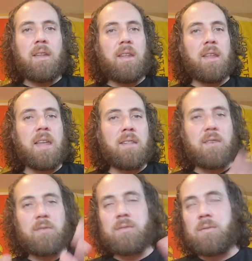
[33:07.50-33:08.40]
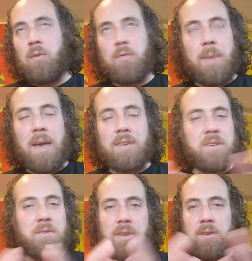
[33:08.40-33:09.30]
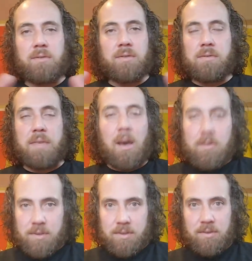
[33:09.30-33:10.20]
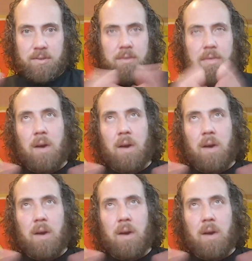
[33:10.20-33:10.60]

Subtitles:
And again, there's over the past year, there's thousands